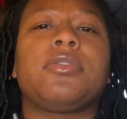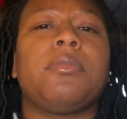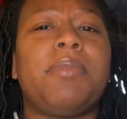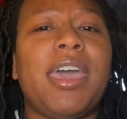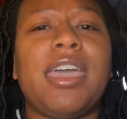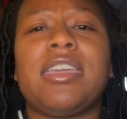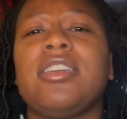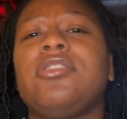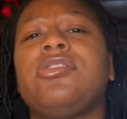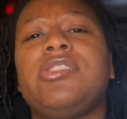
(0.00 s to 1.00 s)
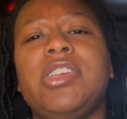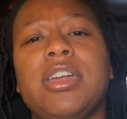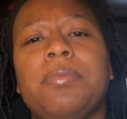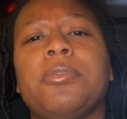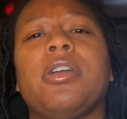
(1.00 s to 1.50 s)
for baggage, seat
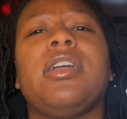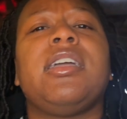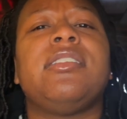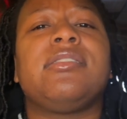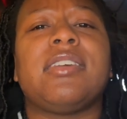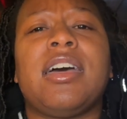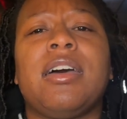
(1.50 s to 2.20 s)
upgrades,